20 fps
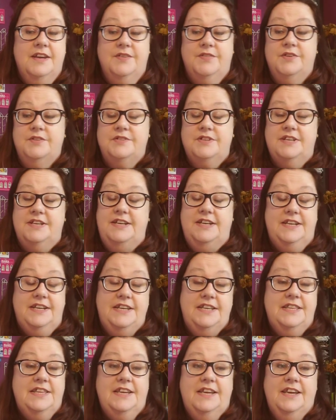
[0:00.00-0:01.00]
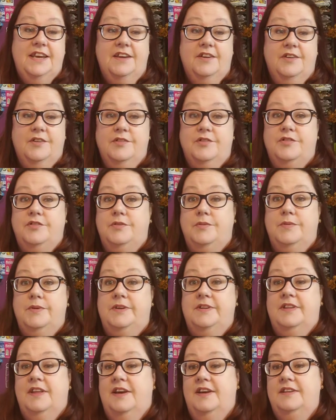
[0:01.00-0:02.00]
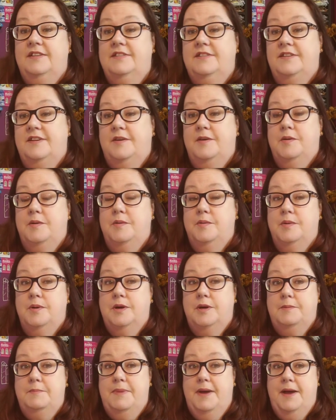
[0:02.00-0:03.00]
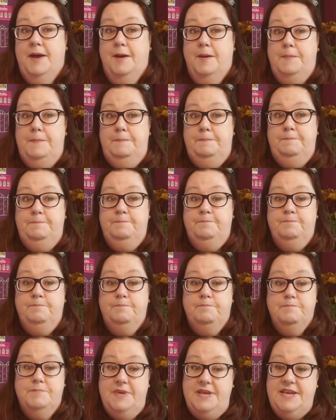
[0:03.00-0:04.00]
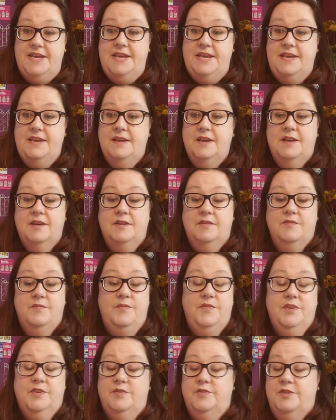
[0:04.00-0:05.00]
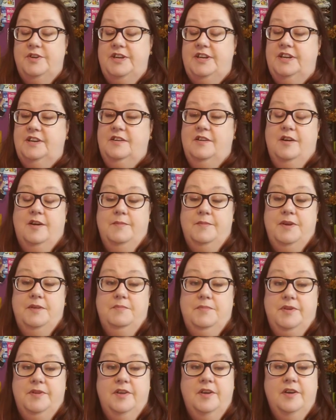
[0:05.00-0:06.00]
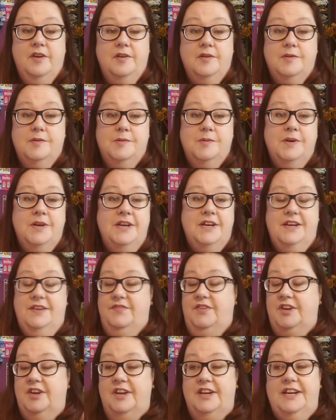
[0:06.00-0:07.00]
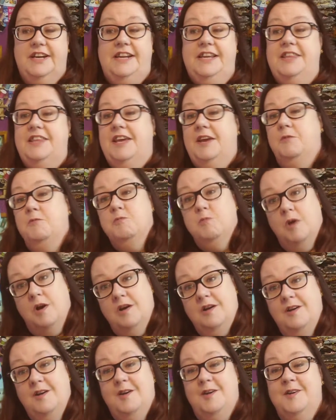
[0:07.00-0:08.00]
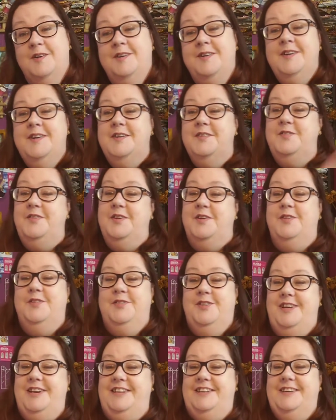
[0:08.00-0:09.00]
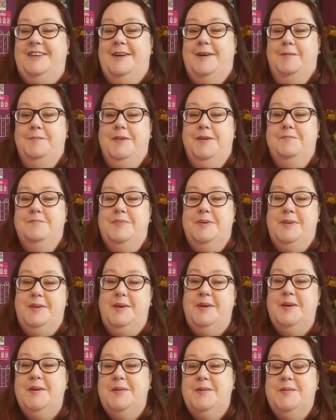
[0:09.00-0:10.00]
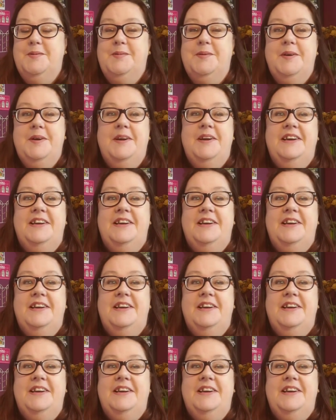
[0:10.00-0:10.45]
If there's anything else you would like to know about me, feel free to comment below. If I got anything wrong, feel free to comment below.